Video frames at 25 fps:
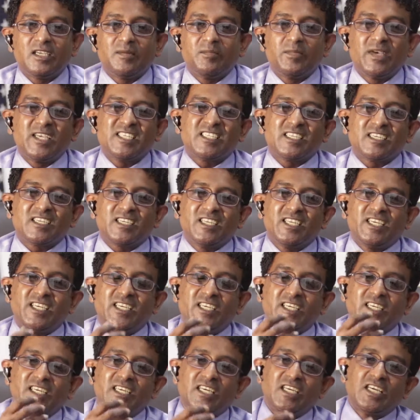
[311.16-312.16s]

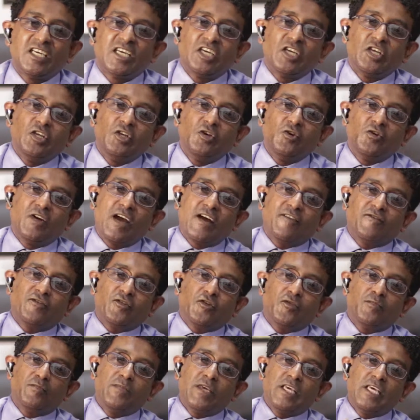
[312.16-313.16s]
basically you have
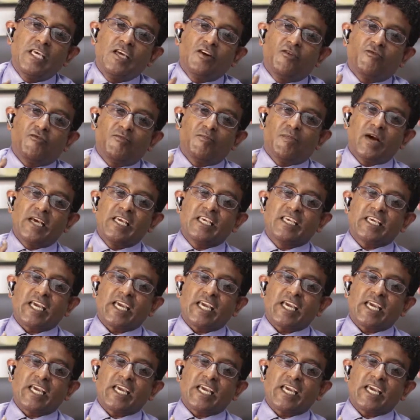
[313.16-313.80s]
to be of my